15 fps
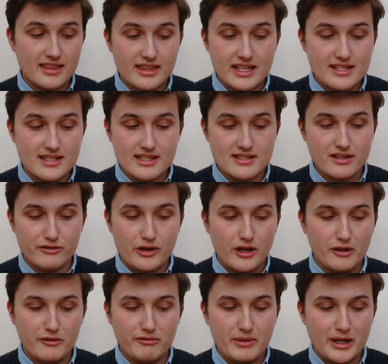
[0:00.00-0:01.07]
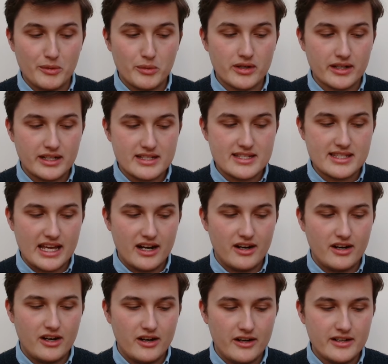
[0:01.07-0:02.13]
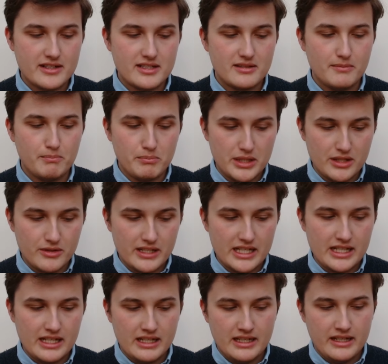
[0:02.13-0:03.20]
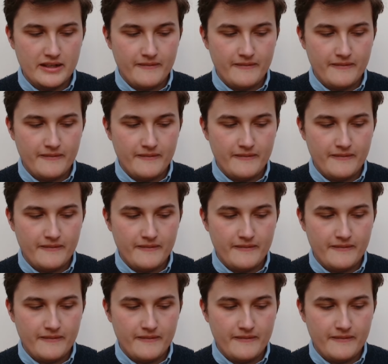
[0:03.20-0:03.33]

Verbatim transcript: thesis of all of my work is that art, beauty,